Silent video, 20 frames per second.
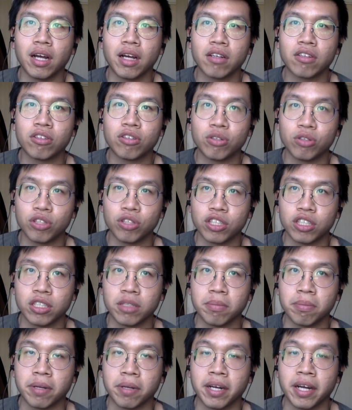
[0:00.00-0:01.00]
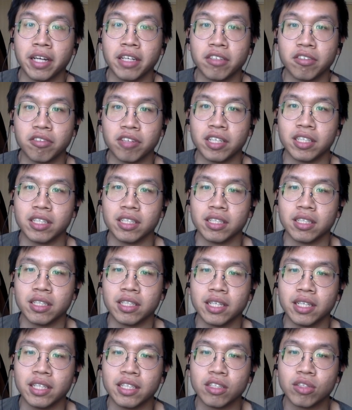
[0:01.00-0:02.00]
crucial but underrated
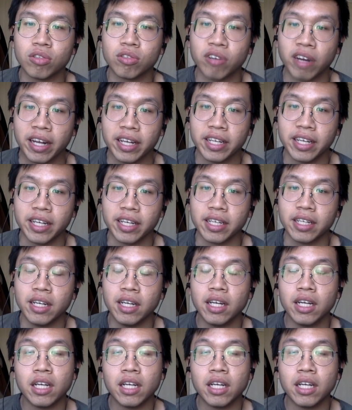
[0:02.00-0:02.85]
is tracking